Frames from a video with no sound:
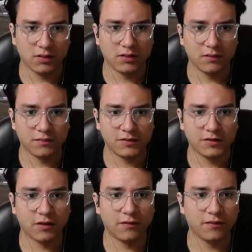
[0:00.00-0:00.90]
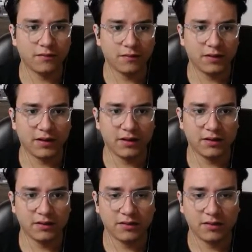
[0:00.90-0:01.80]
self and
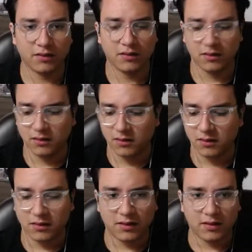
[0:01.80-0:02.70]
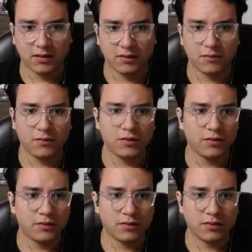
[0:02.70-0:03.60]
add mute
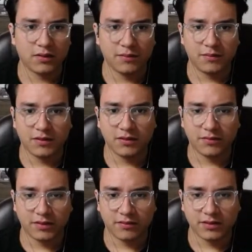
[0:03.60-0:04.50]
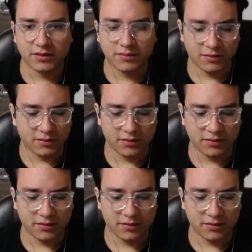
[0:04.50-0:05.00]
empty request builder.